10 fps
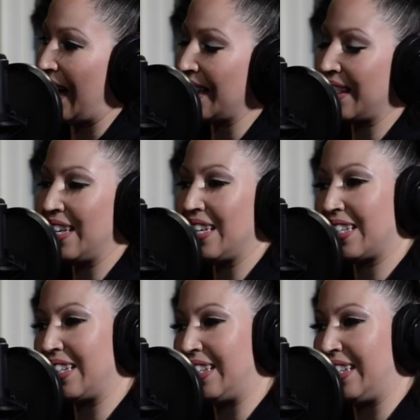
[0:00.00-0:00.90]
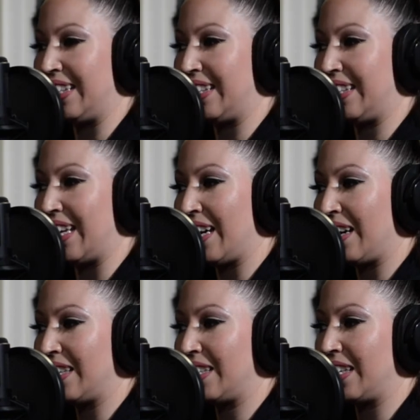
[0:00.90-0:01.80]
I think... that
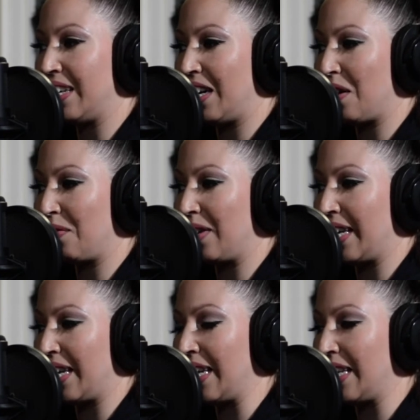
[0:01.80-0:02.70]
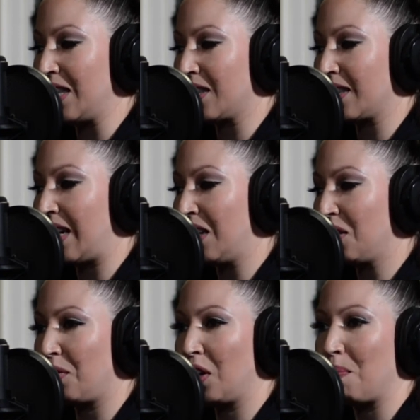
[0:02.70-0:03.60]
idea of it is
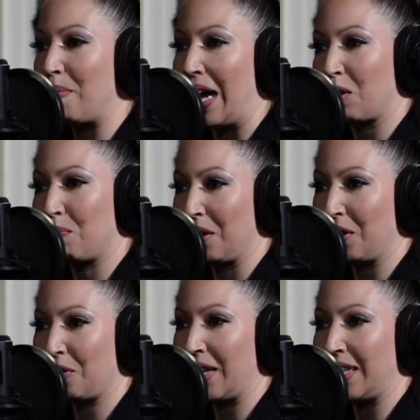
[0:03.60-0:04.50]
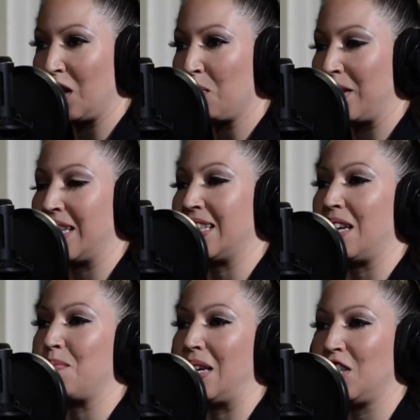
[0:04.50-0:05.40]
kind of on the back burner right now because
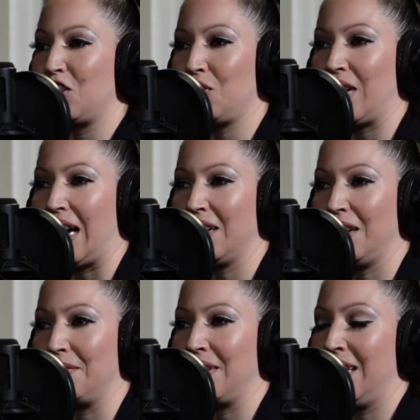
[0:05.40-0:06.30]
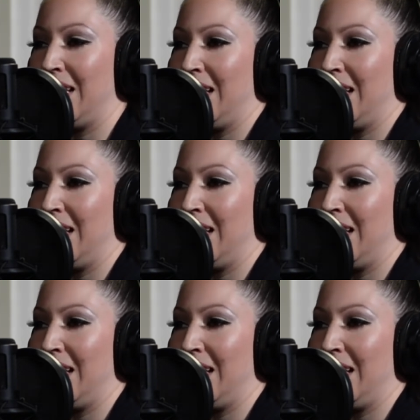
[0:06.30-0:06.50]
I mainly shoot out of